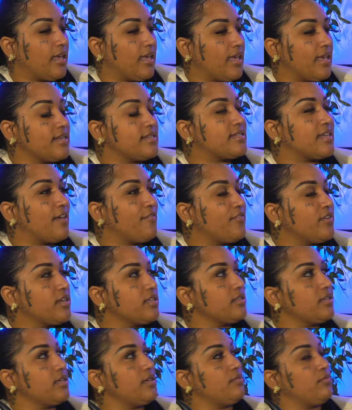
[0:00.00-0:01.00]
It
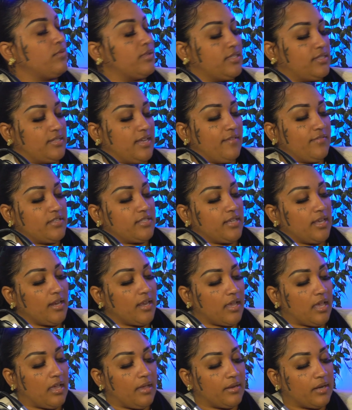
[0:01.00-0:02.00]
definitely was
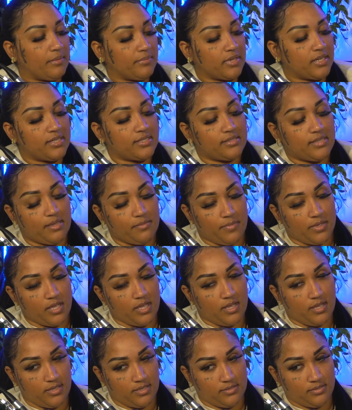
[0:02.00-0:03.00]
devastating. And I'm going to say
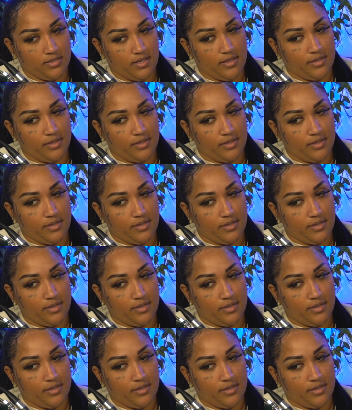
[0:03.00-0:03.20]
because